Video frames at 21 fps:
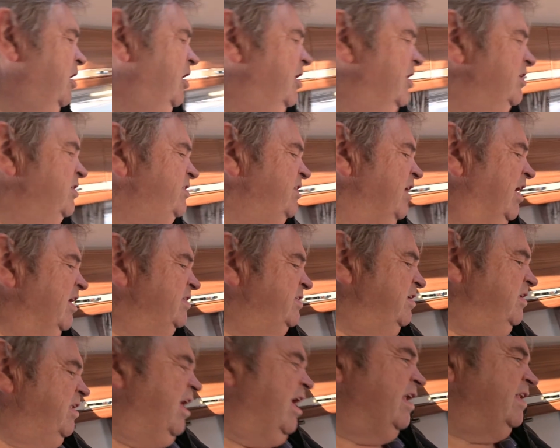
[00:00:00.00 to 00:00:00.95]
side
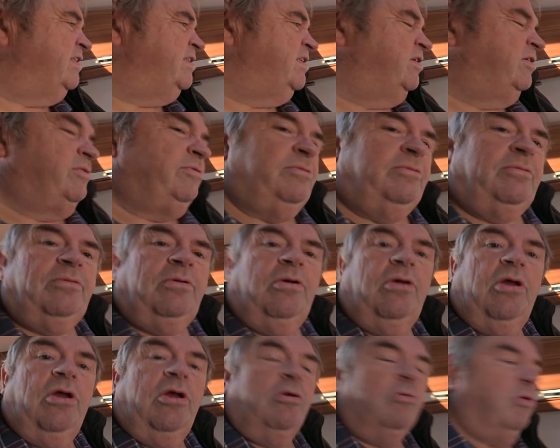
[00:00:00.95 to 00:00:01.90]
dinette,
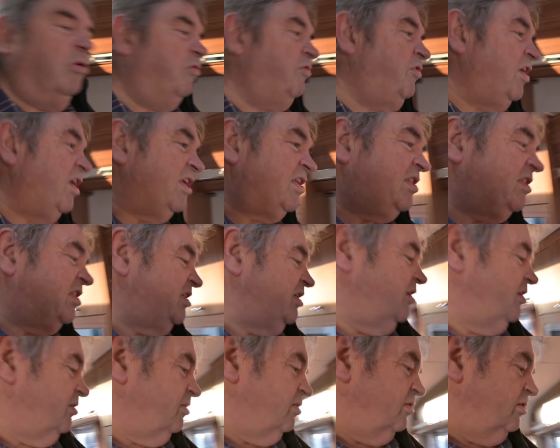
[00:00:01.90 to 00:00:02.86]
well, this
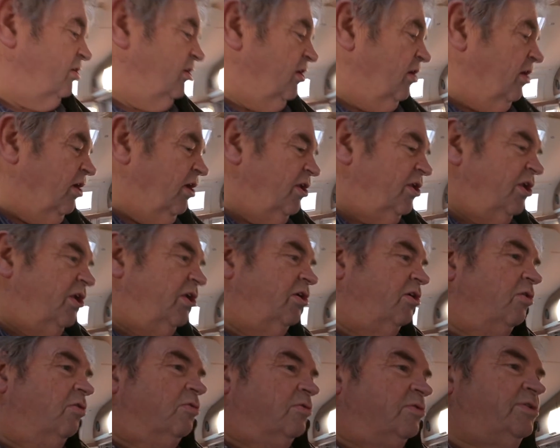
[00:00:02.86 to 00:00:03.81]
you
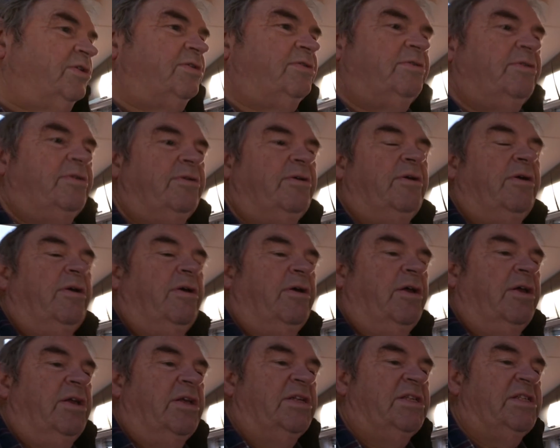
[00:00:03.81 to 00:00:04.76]
could
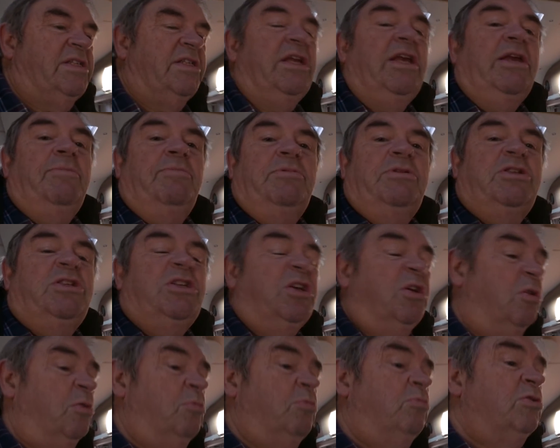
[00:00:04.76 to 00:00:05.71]
sleep
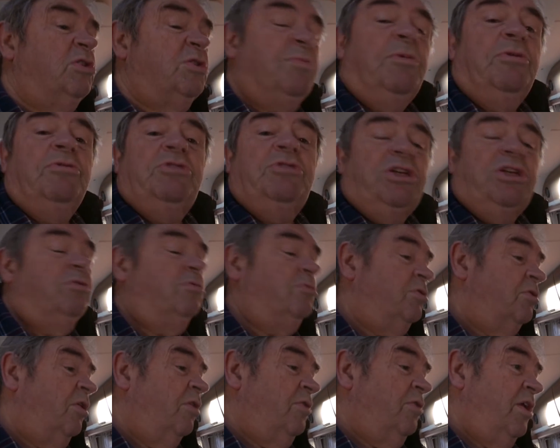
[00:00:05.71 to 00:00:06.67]
two small
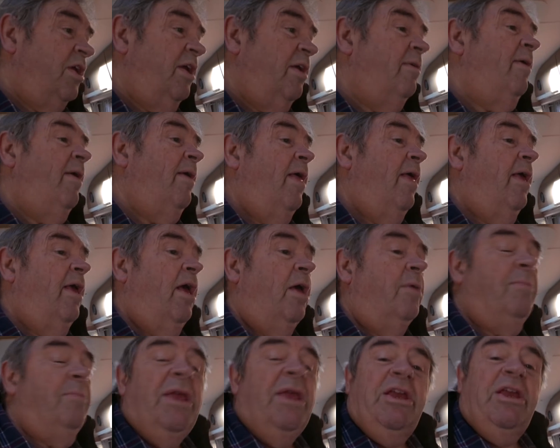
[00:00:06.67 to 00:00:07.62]
children on here
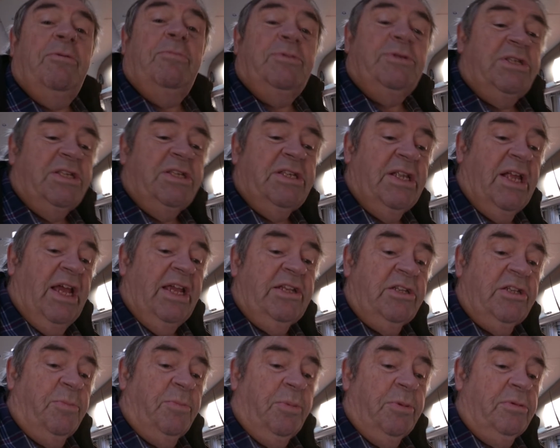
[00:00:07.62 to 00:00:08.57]
and make it was a slight
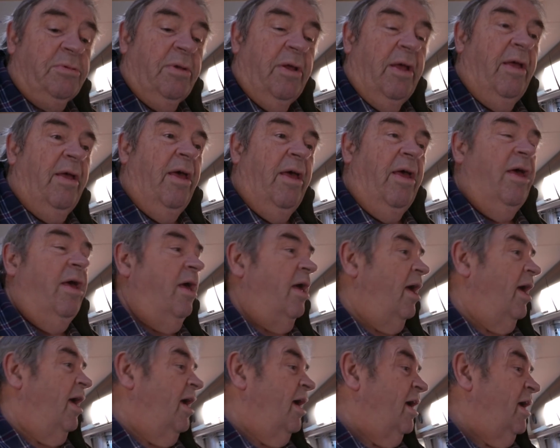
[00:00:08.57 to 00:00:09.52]
double.
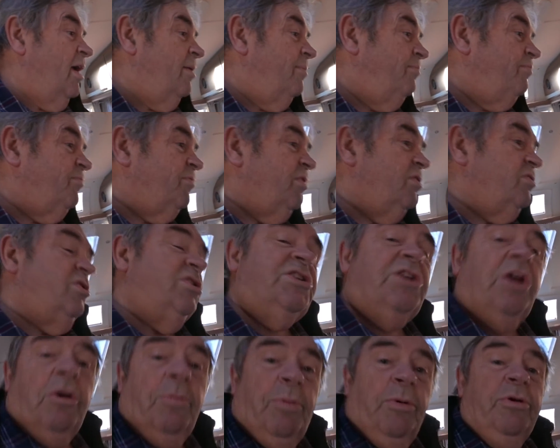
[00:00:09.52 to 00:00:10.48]
There's
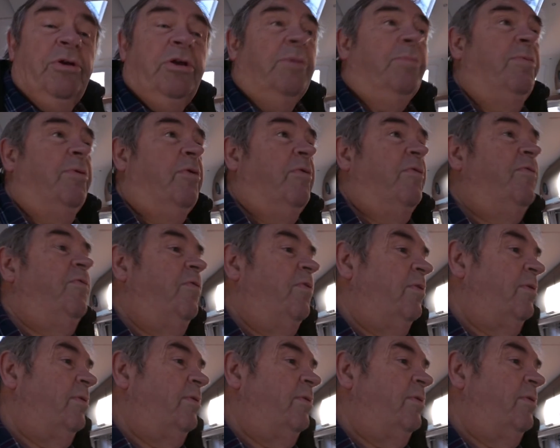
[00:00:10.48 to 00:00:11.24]
no bunk above,